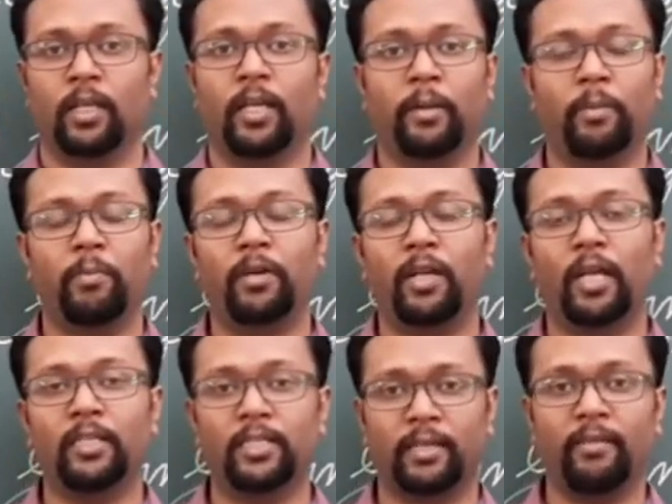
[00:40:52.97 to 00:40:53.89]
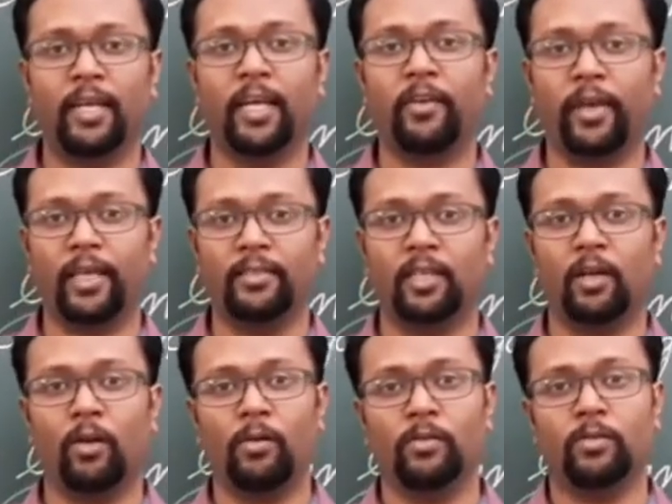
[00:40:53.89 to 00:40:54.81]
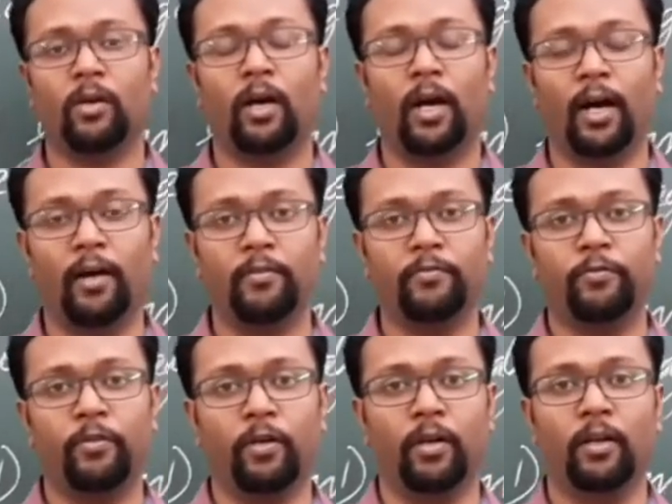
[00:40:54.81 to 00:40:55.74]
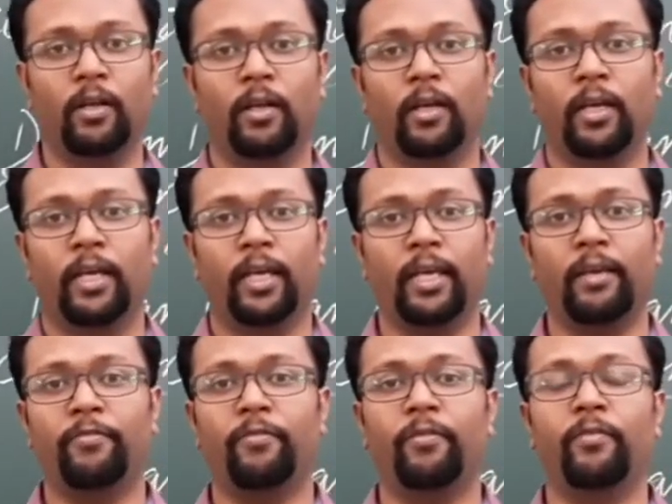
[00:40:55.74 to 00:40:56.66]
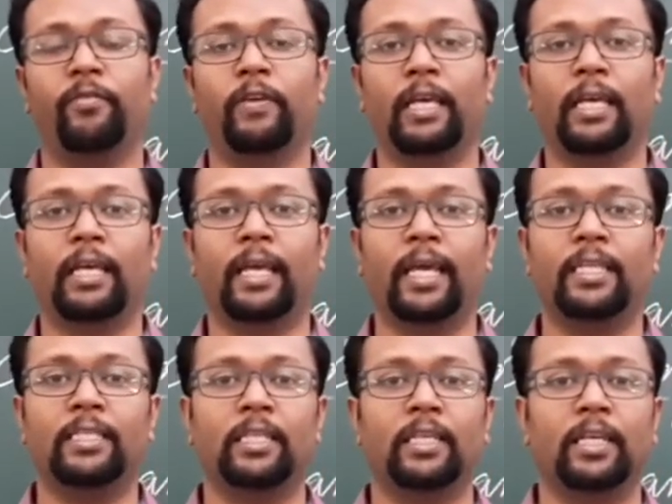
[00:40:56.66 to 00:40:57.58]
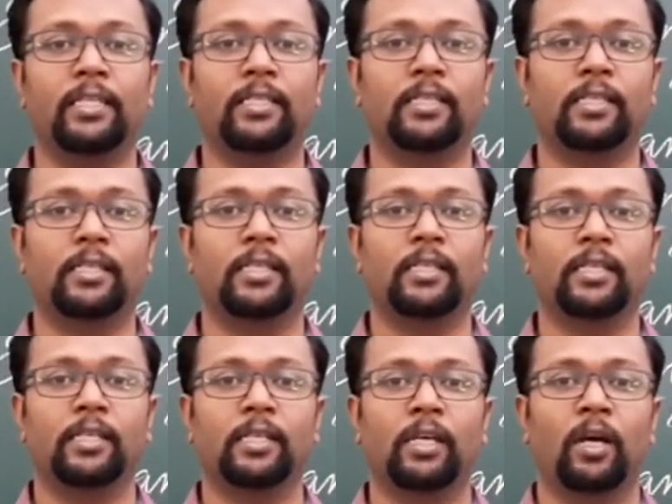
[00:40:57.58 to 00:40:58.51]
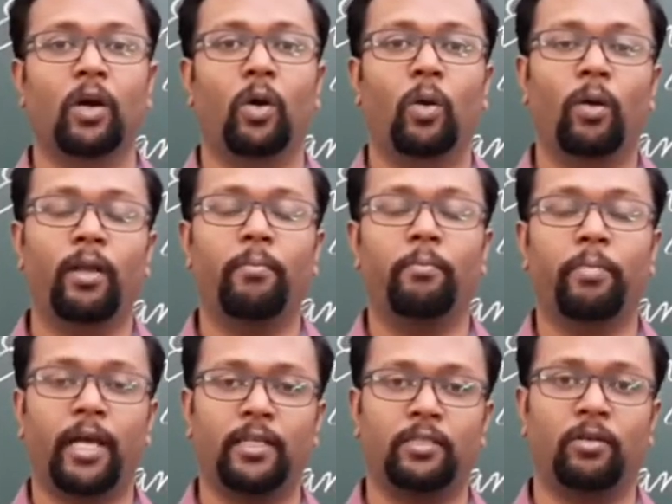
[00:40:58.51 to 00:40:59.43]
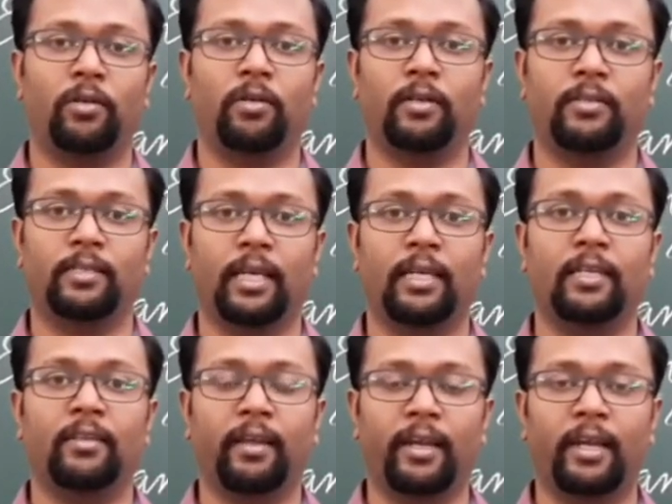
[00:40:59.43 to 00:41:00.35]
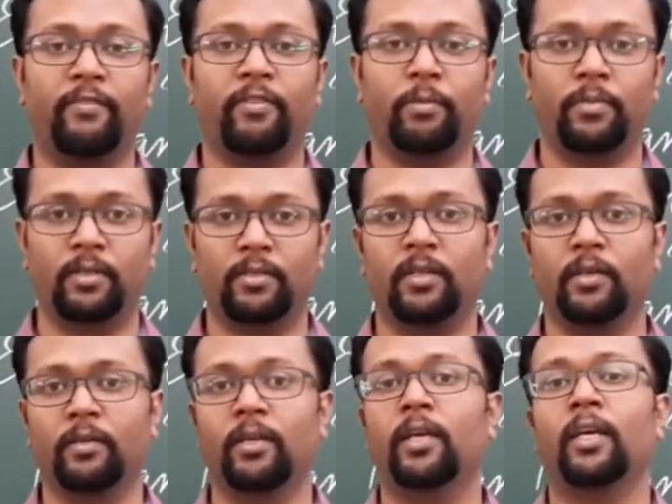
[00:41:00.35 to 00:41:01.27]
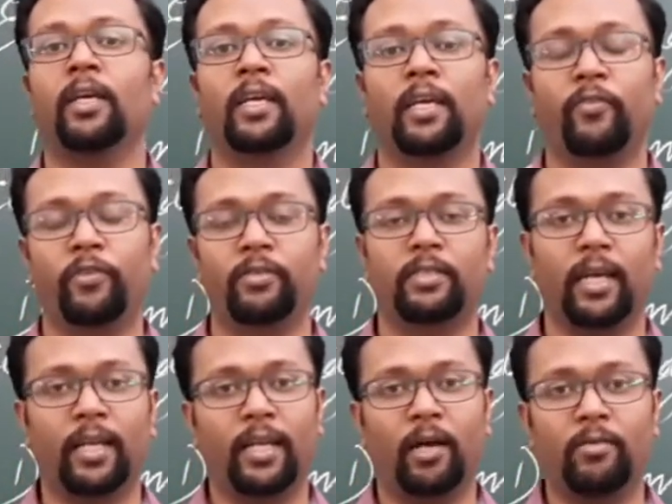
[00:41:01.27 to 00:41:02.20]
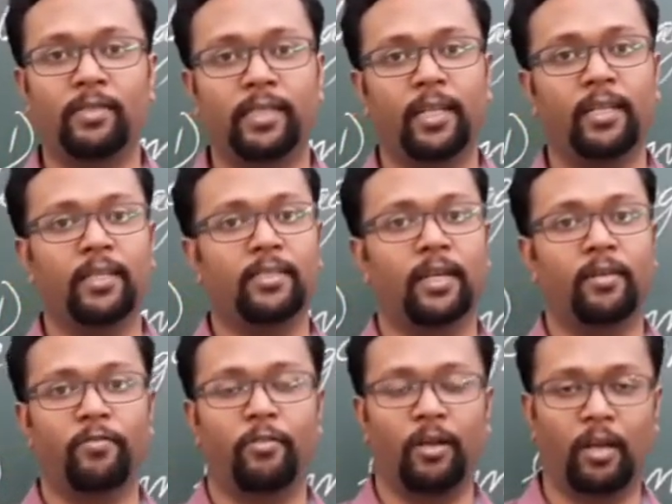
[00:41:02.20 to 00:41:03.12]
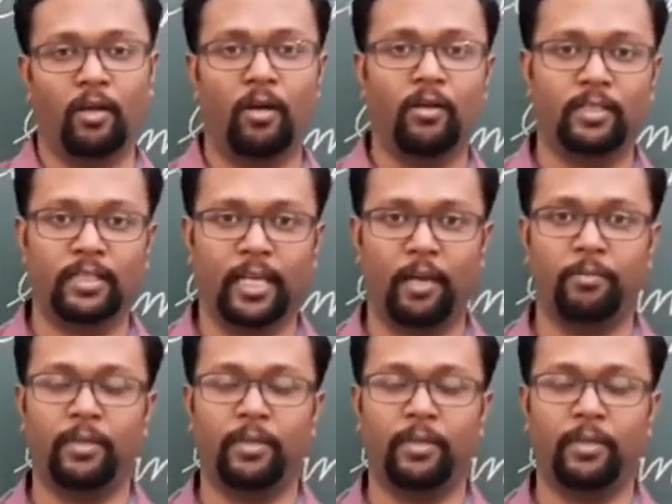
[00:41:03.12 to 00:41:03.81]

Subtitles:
Remember, ultraviolet rays are also harmful if we get its whole impact on our skin directly from the sun. If you stand outside in the sun for a long time,